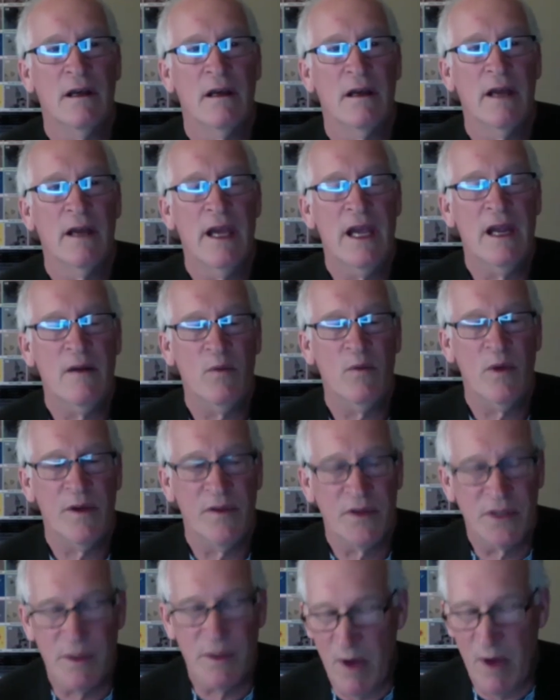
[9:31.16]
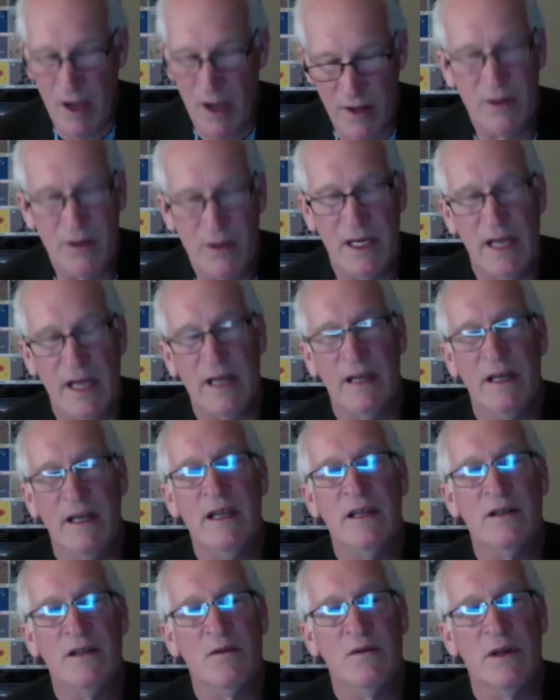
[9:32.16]
and with some other
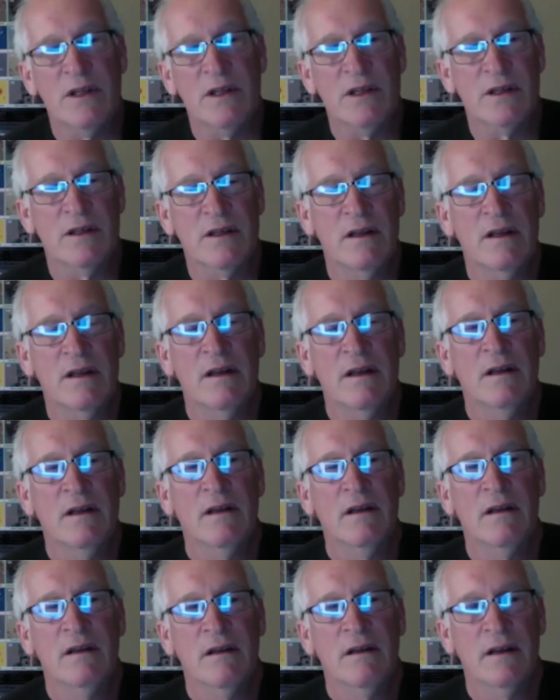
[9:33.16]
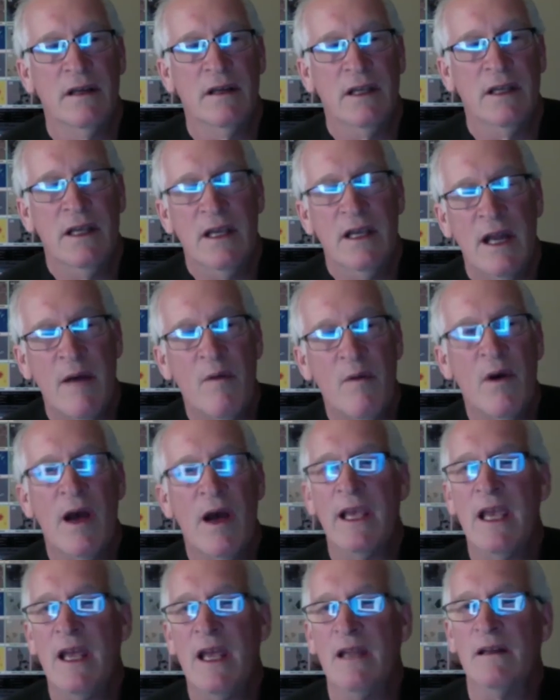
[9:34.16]
techniques, which again, I
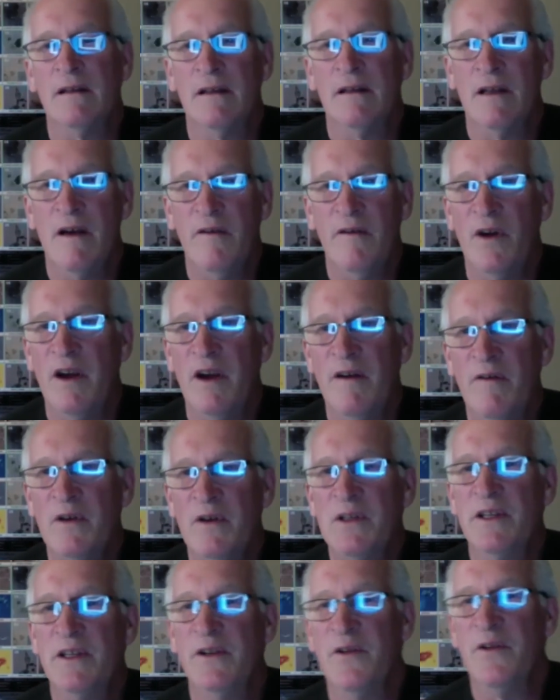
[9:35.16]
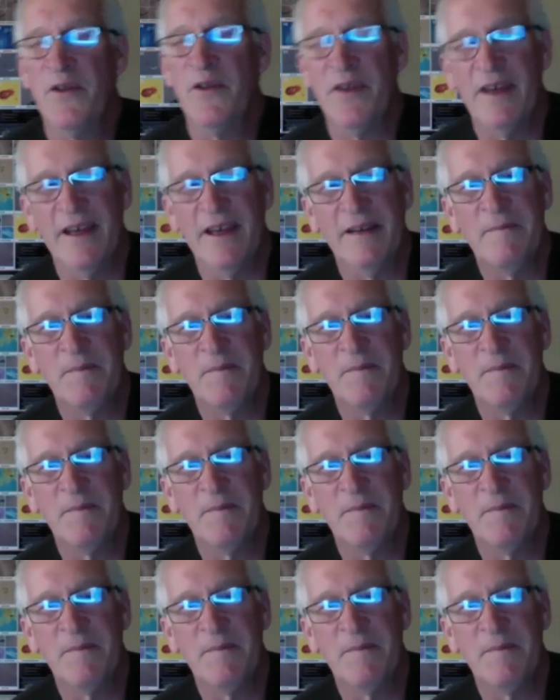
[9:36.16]
can't cover every single thing,